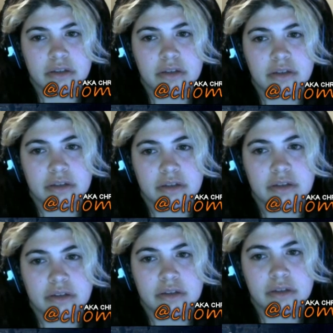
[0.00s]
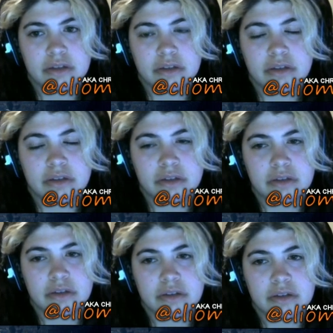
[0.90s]

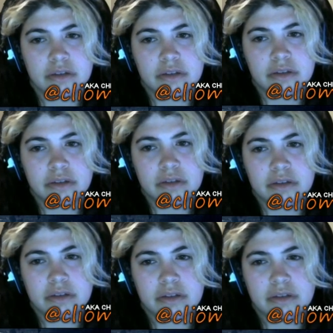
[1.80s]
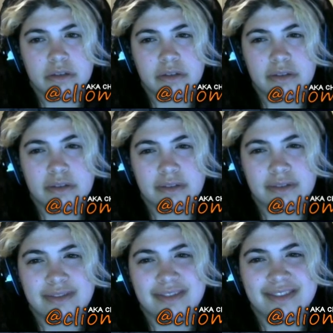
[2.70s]

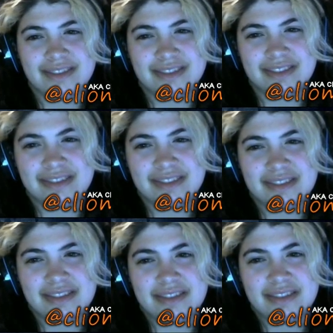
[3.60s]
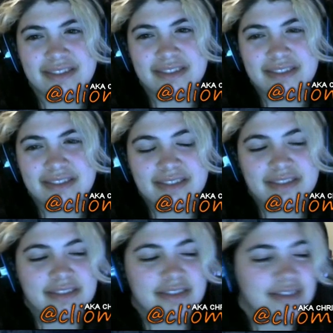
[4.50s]

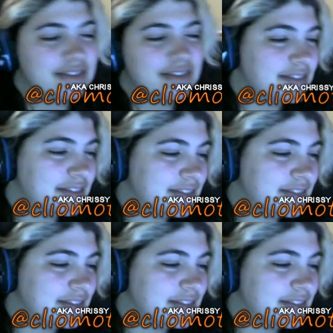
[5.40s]
The person shown says nothing.